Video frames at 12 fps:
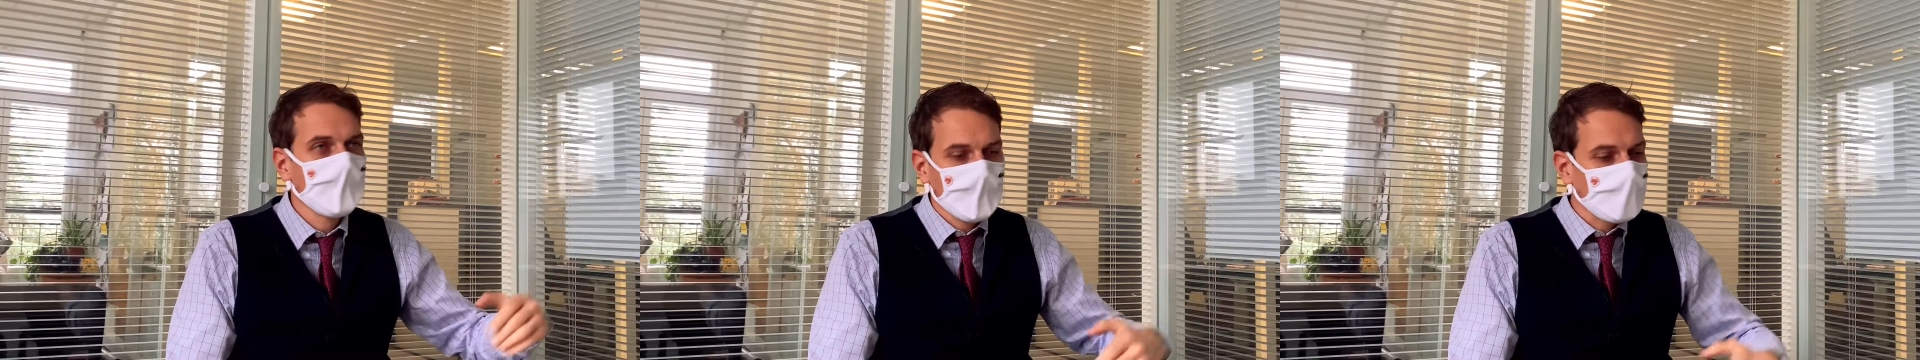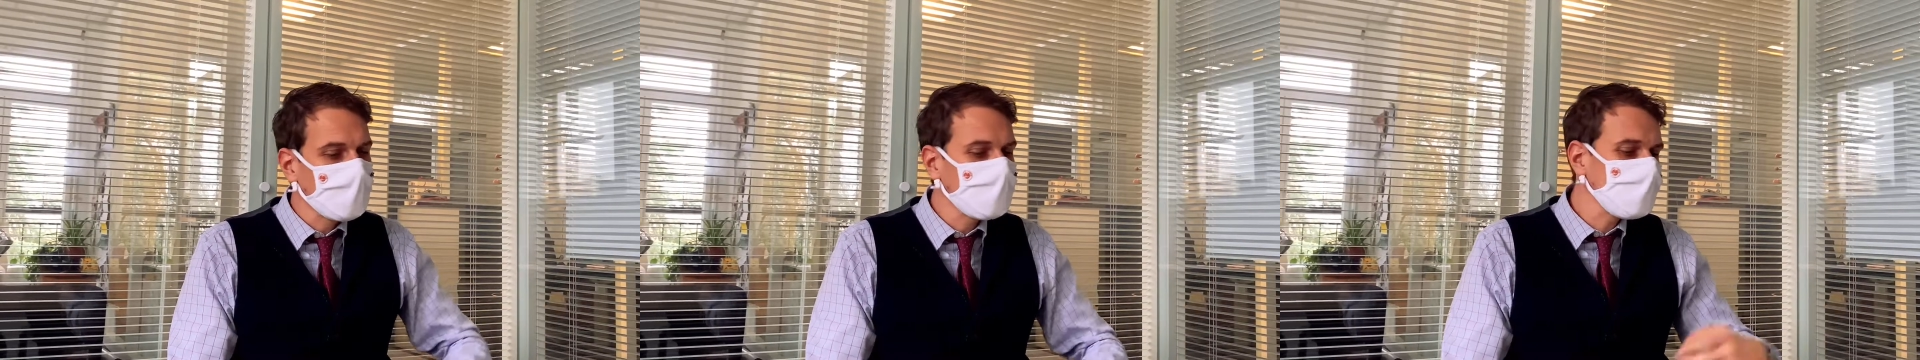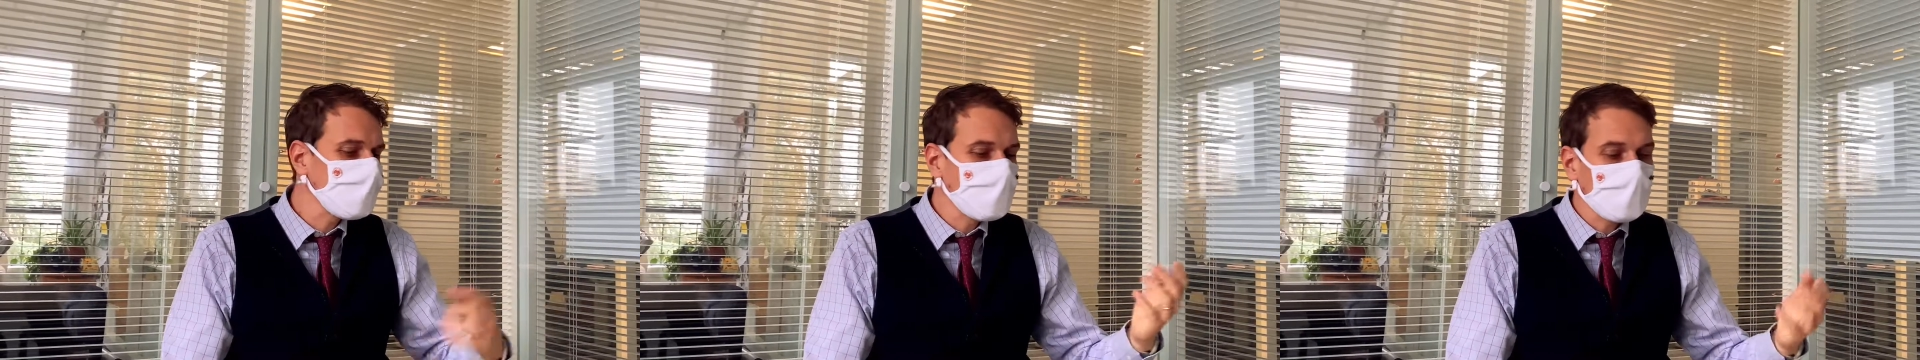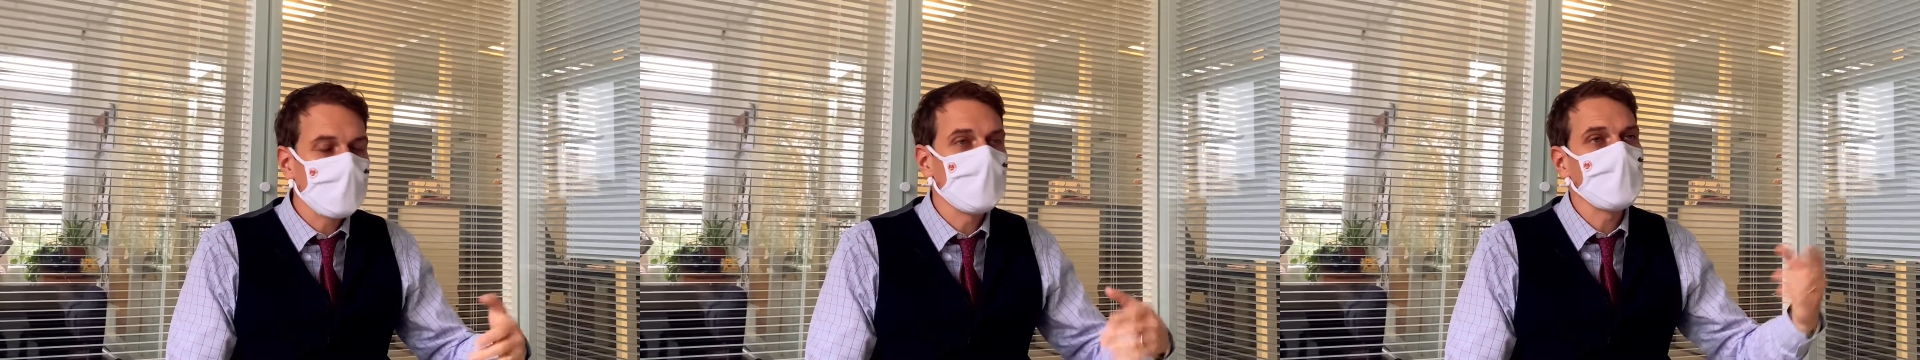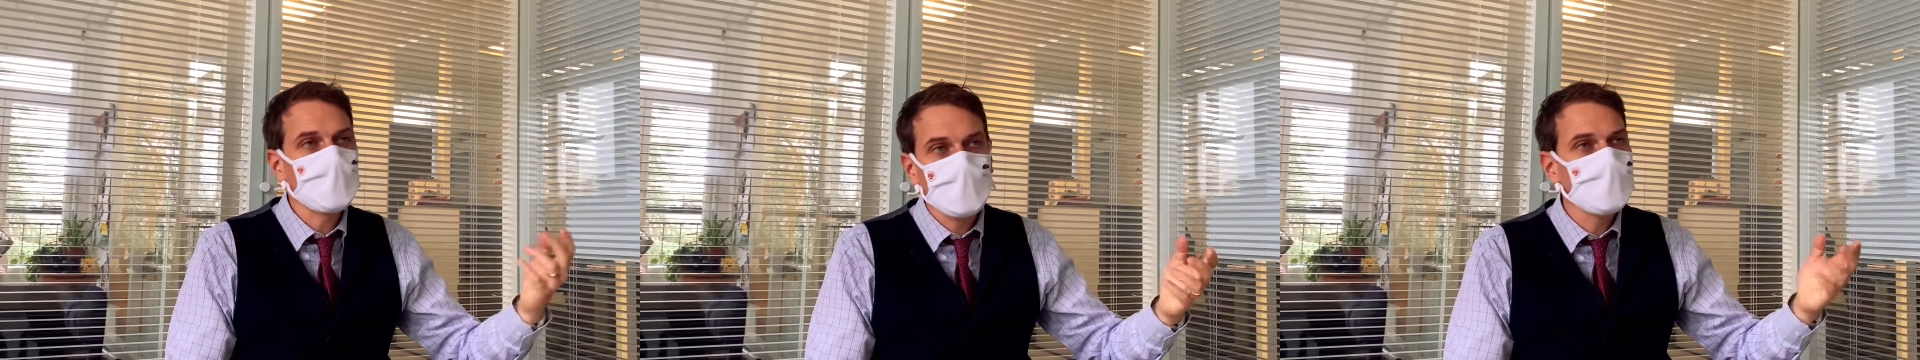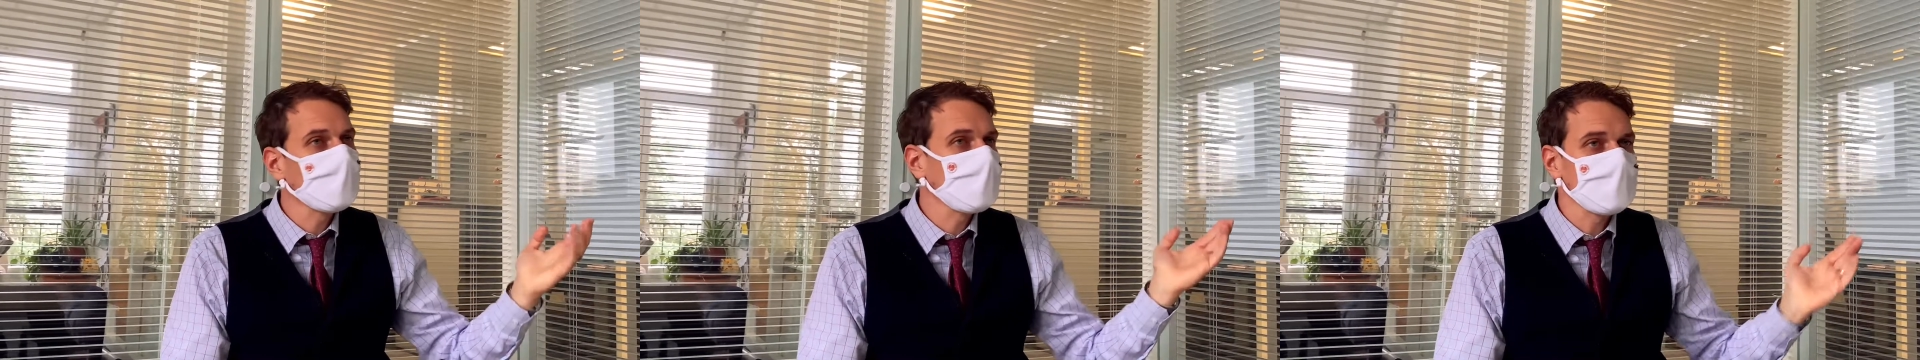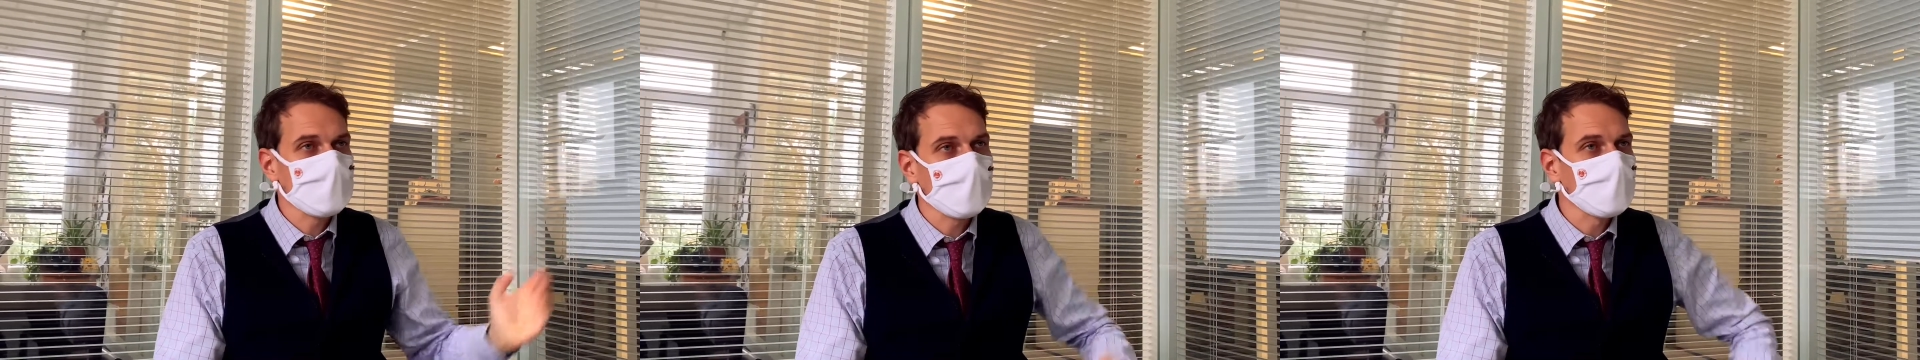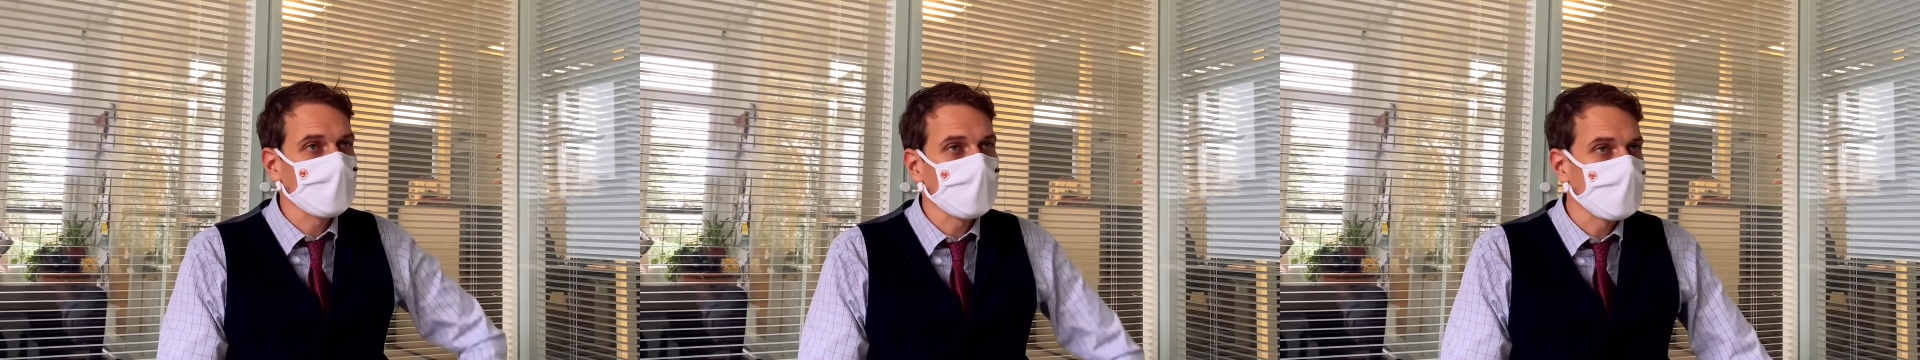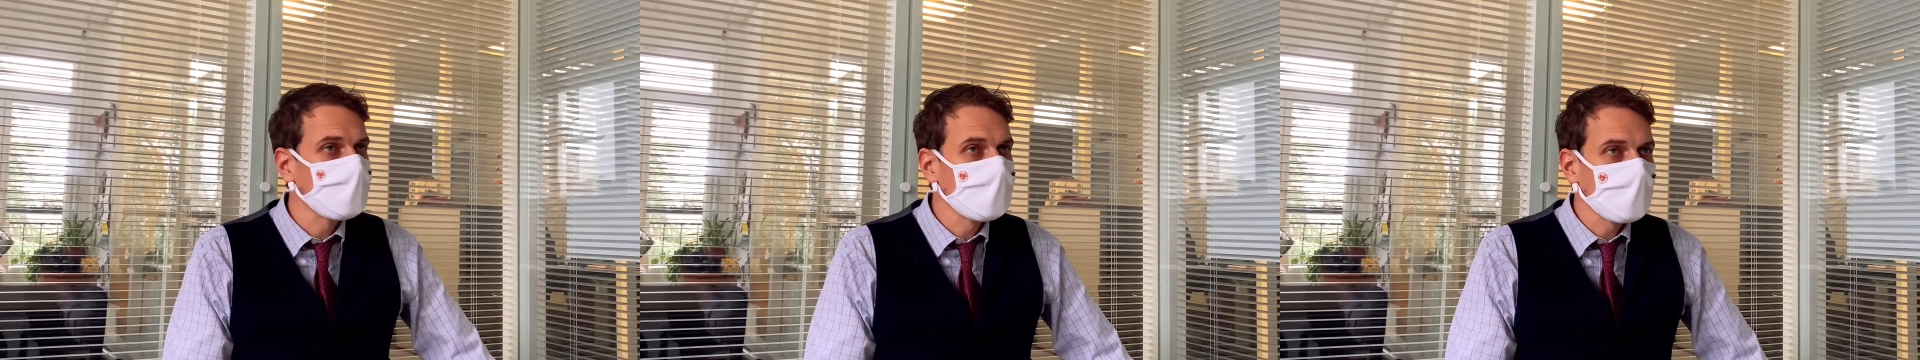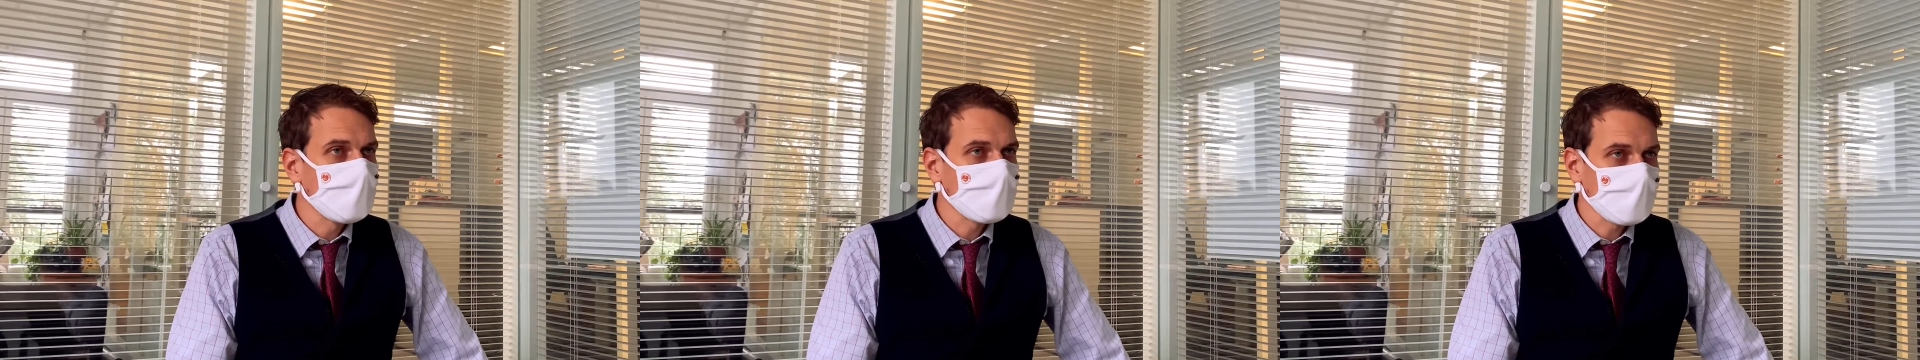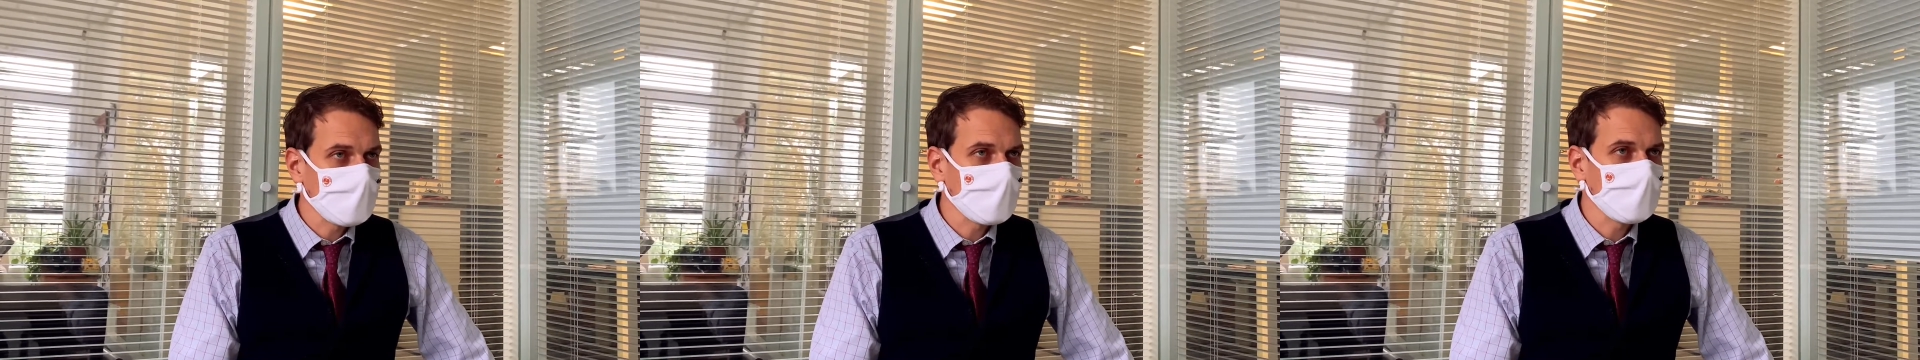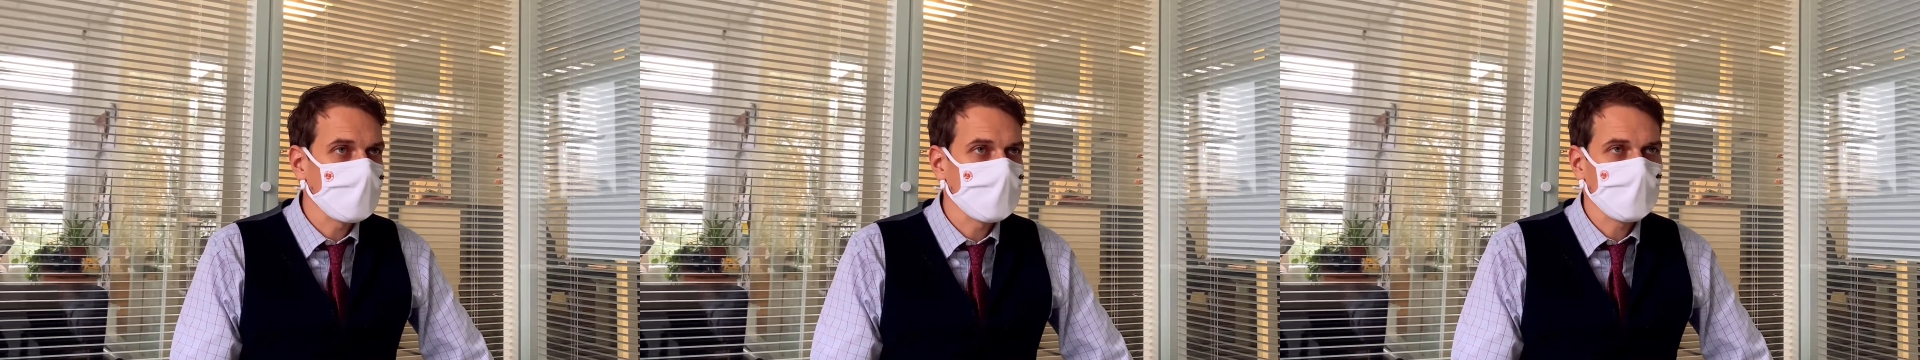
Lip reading: a history of rap music in Germany or something like this.